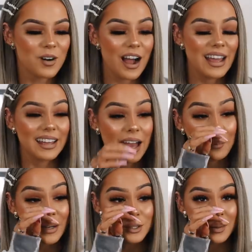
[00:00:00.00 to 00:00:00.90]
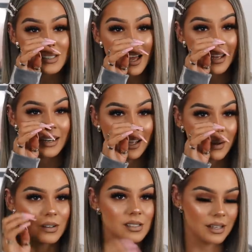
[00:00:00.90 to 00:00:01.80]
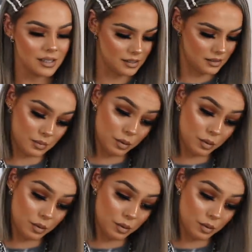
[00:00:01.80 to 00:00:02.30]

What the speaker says: Well, I get way too excited. Like, honestly, this is a